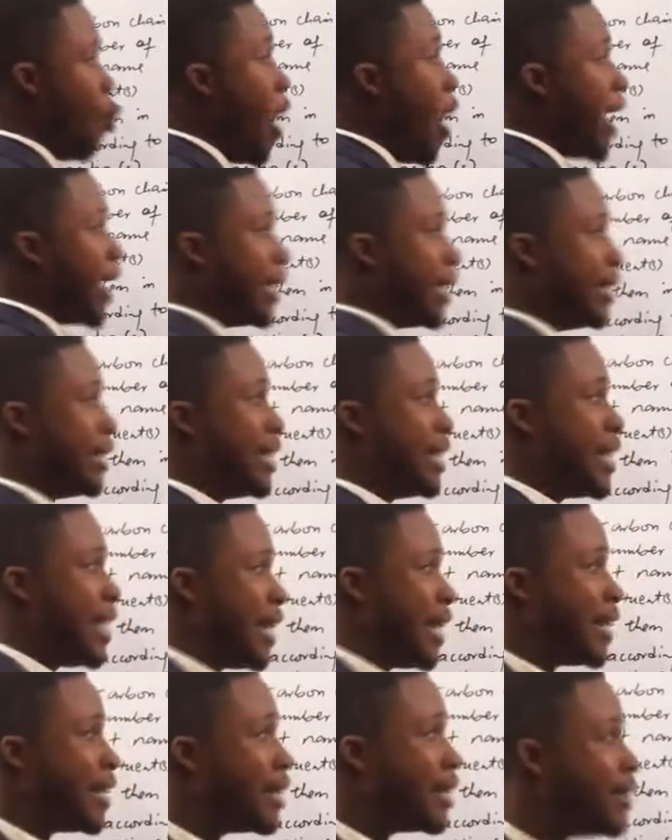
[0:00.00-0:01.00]
1,
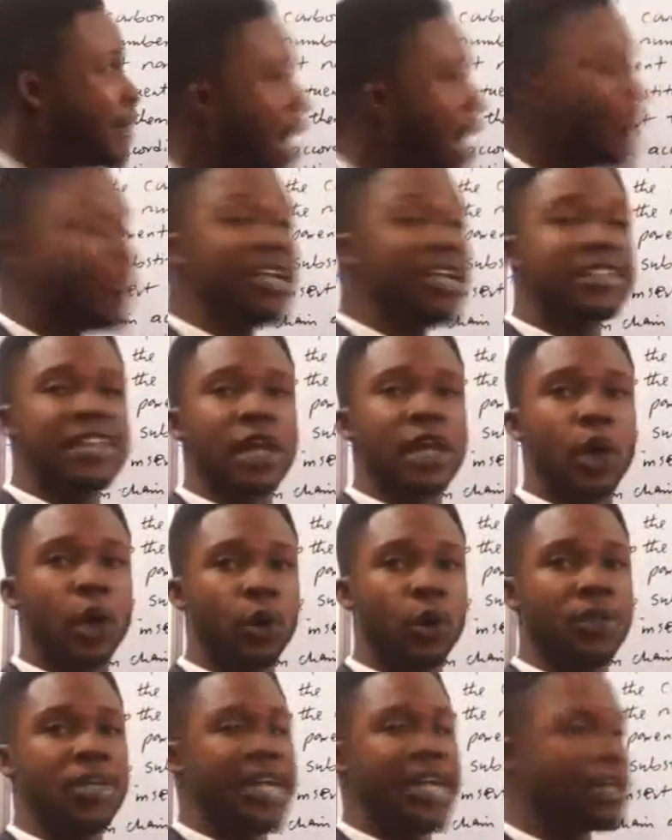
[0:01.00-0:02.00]
there is a
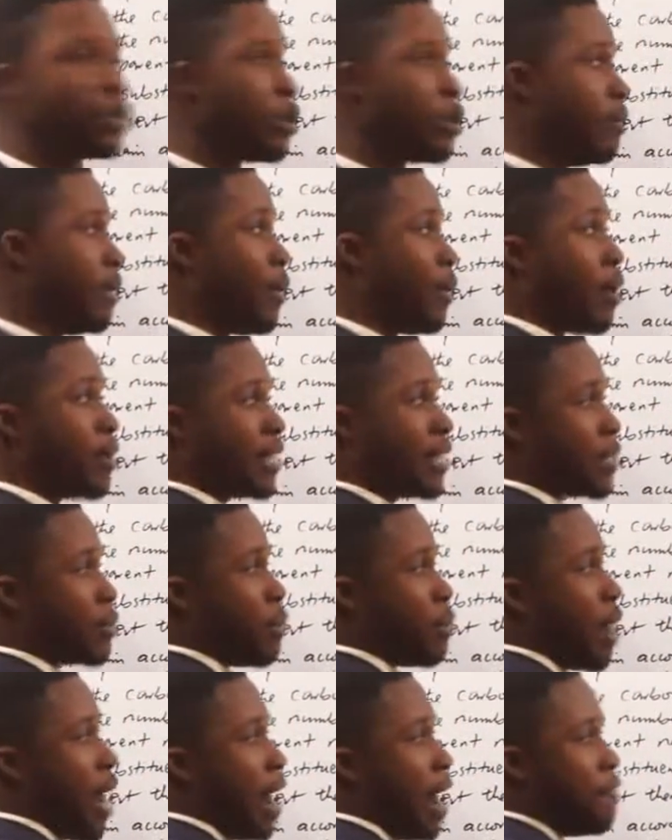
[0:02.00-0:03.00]
chlorine atom. That's
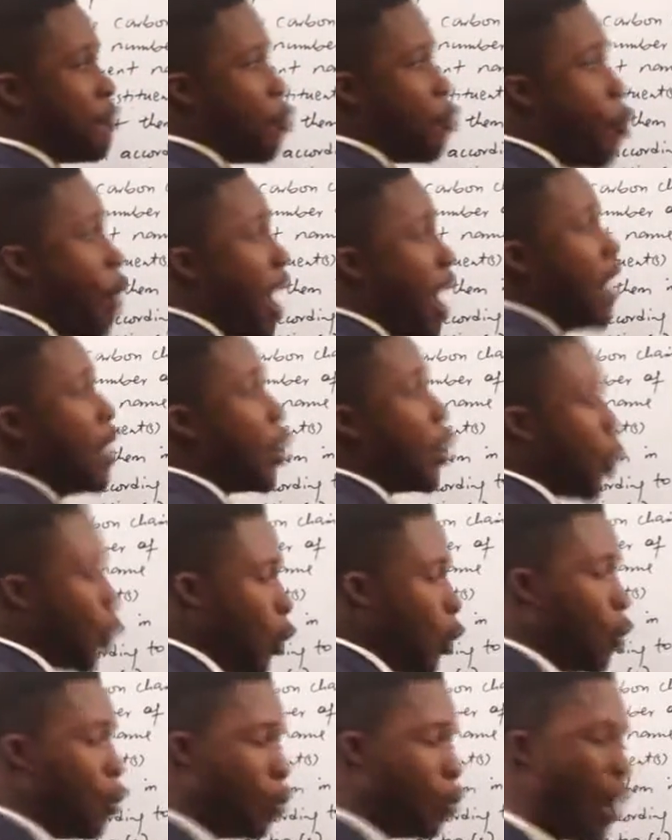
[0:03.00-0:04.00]
why we have
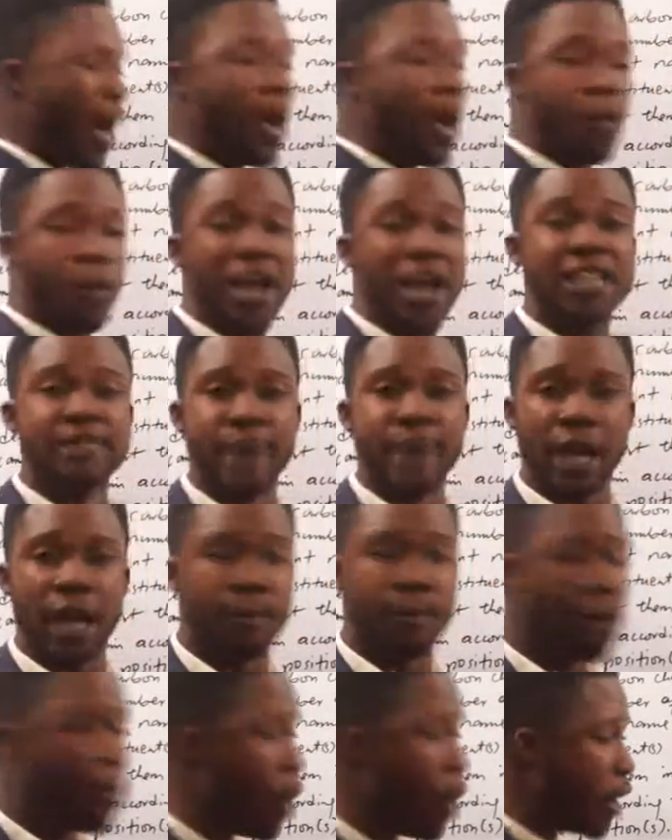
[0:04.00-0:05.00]
1-chloro. And where's my
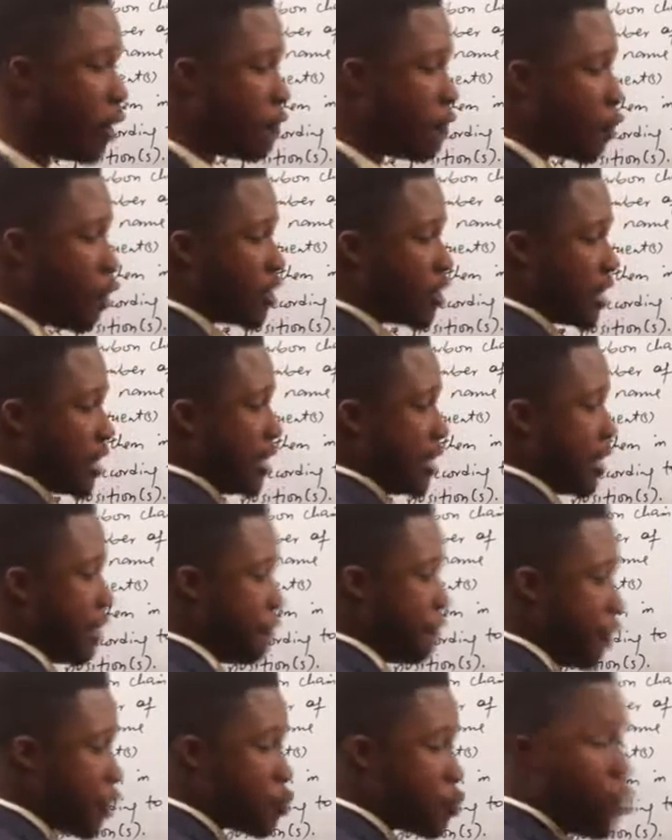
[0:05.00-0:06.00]
carbon 1? Of course, it is the
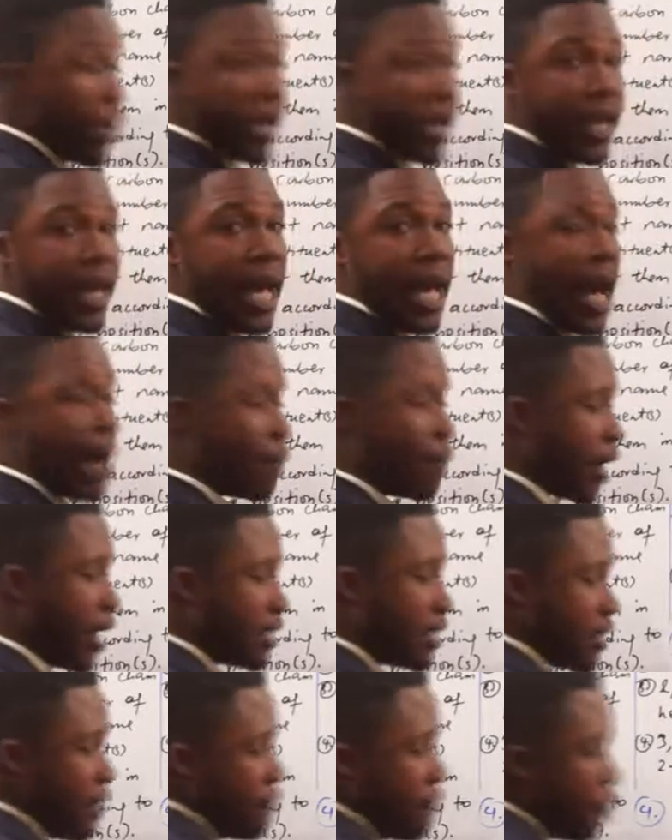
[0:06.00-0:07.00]
first one here. I'm
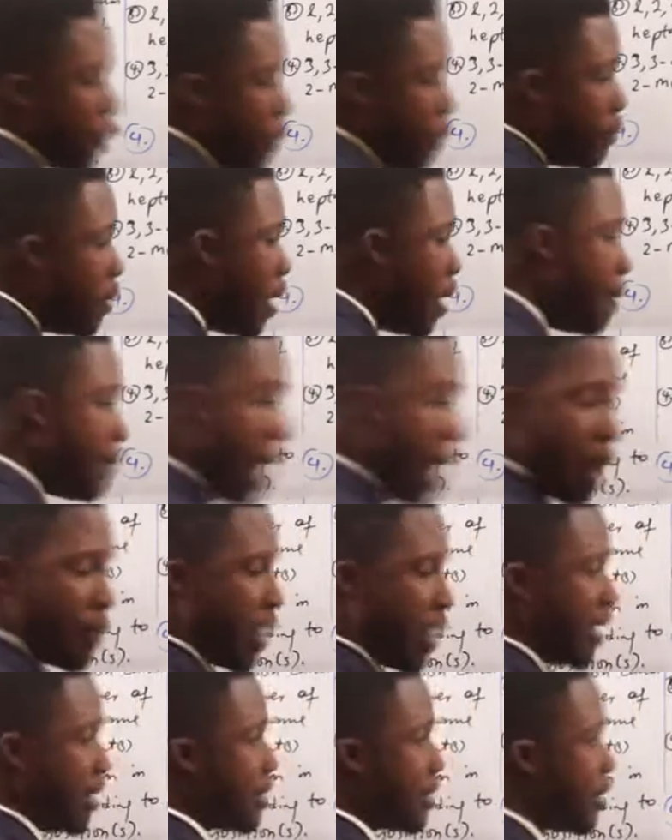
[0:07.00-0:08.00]
counting from my
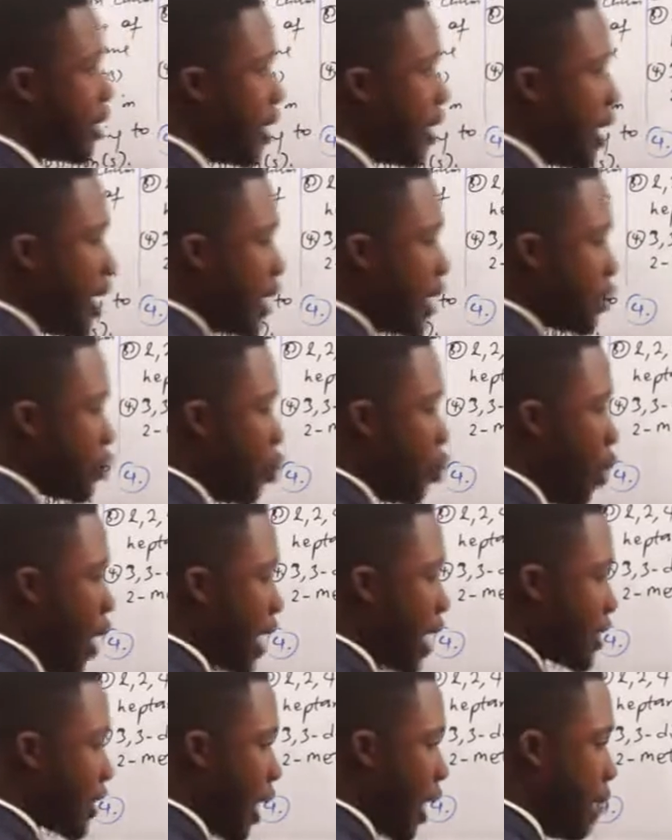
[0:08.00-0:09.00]
right. So
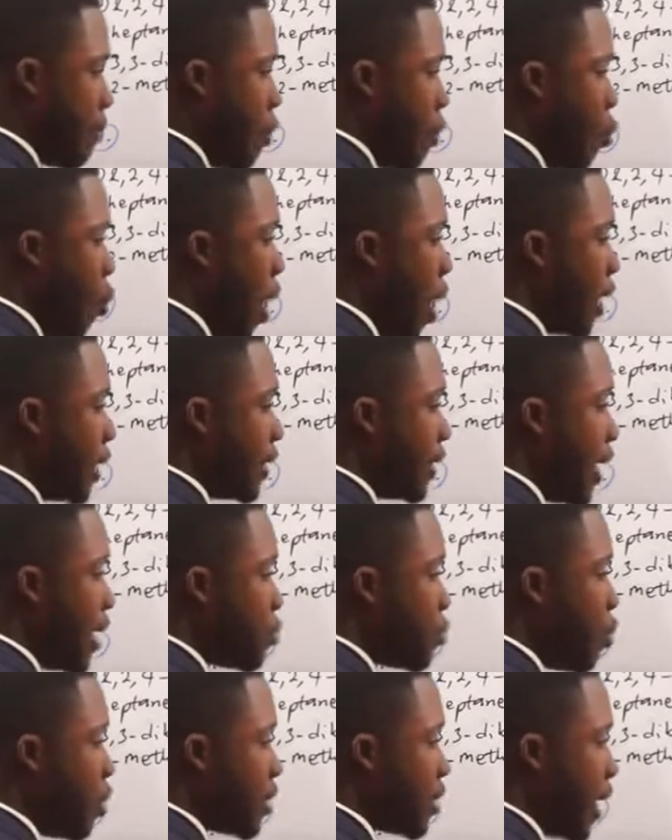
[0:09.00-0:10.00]
at carbon 1, there
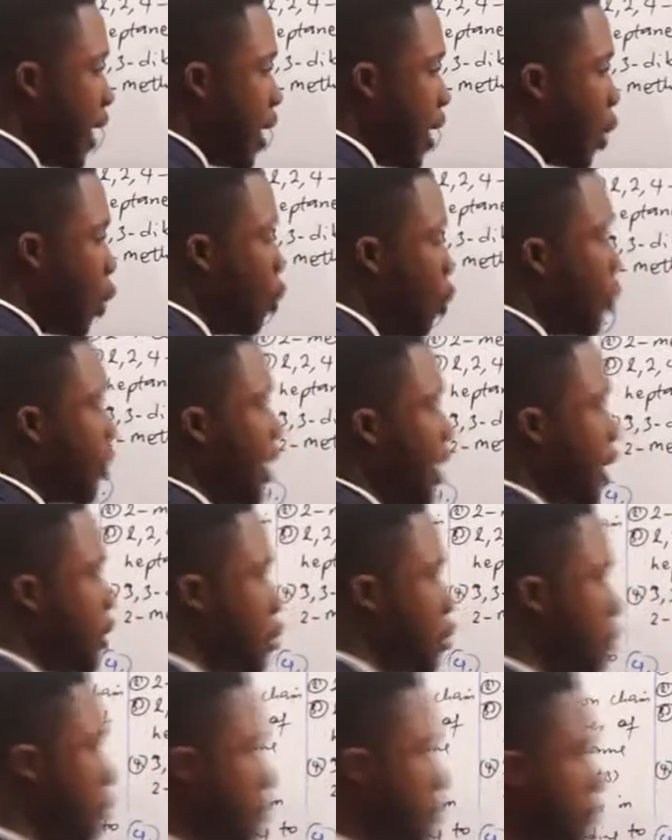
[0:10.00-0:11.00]
is what? A chlorine
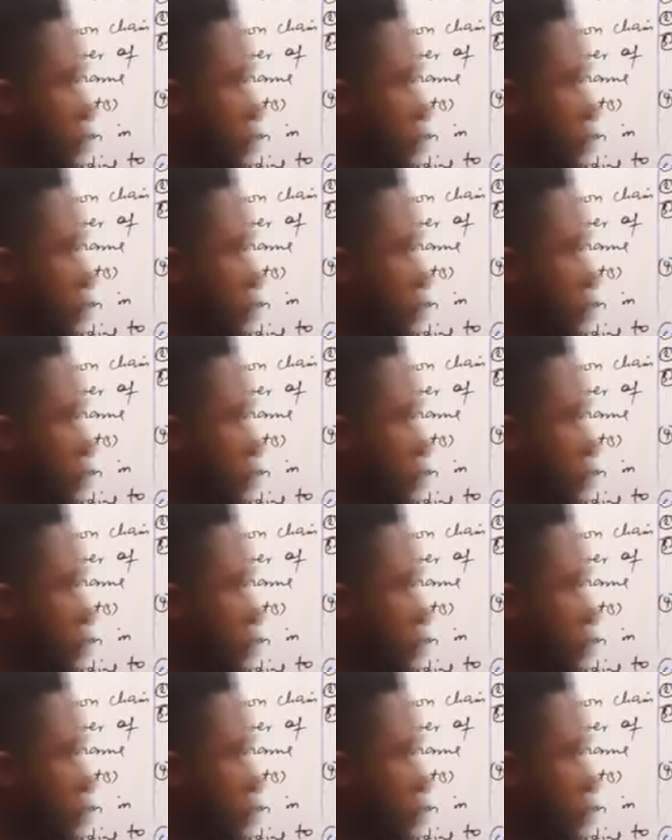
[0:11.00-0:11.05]
atom.